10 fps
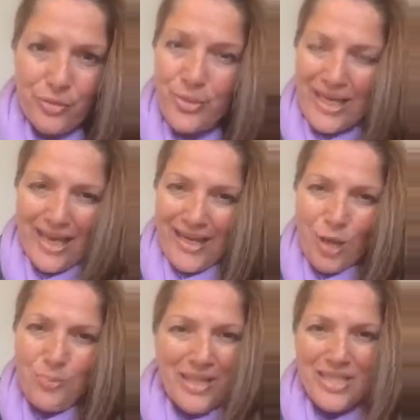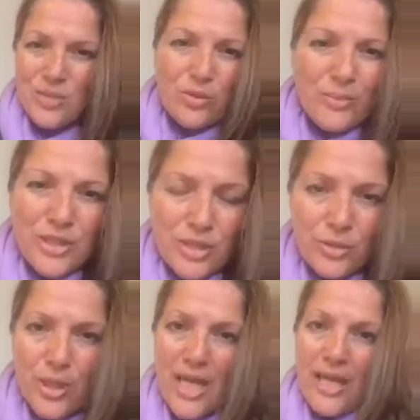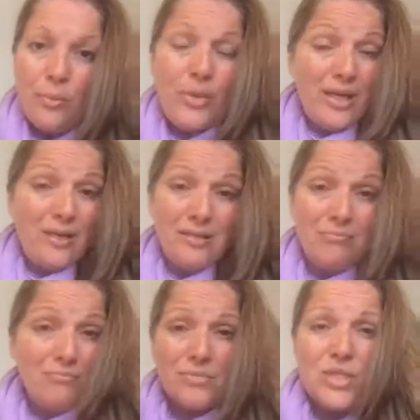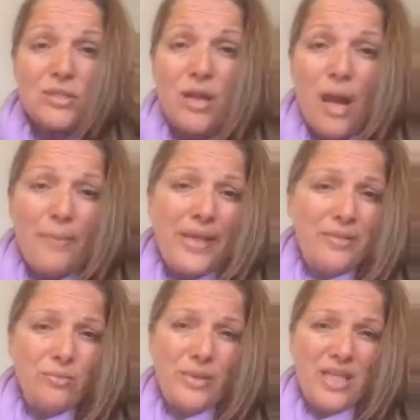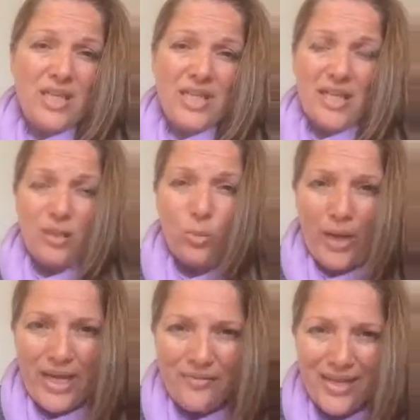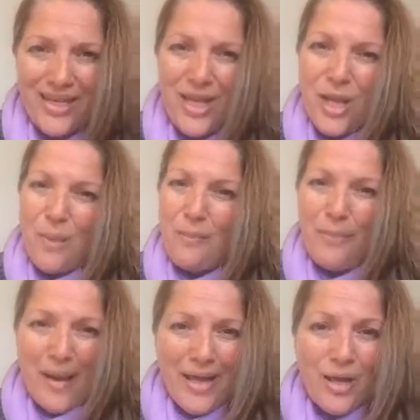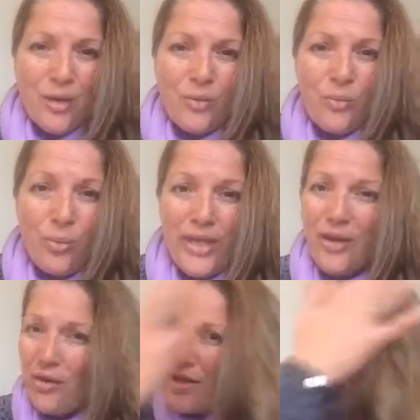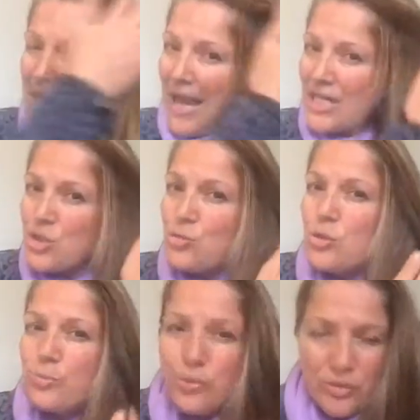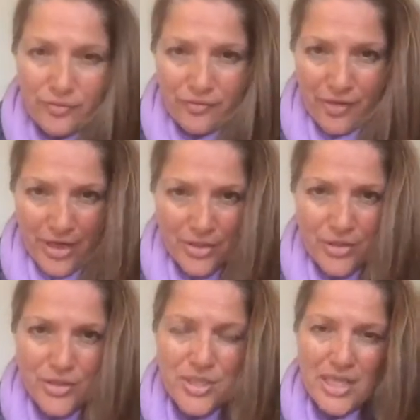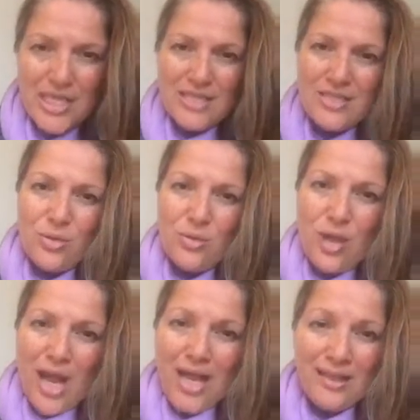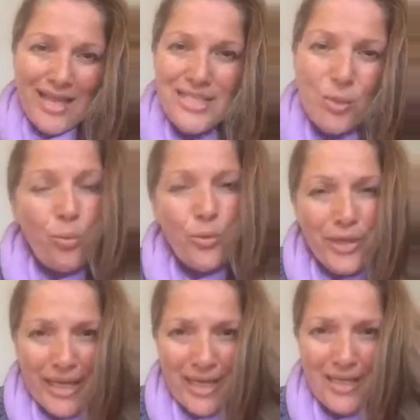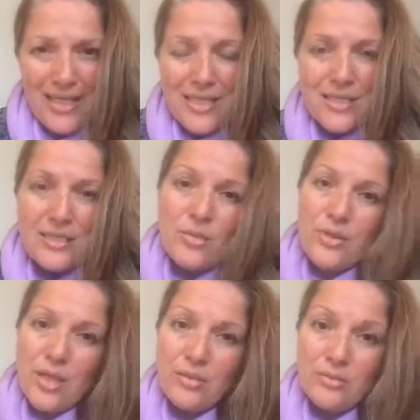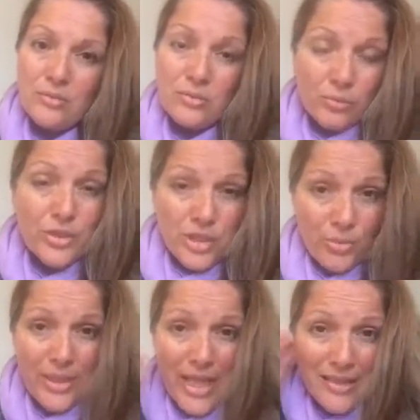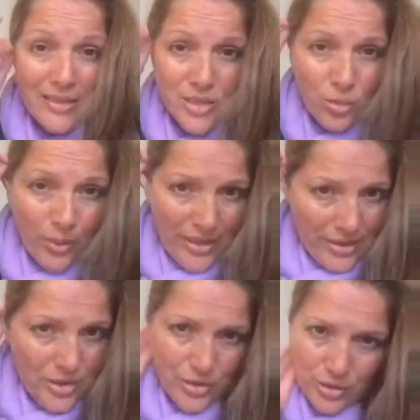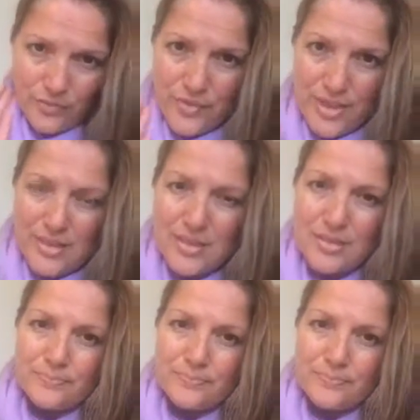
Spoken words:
We can't help it. It's what we do. We can stop it. We can get in the way of it, but we are natural proof finders. So I like to work it so that we're doing that in such a way that serves us.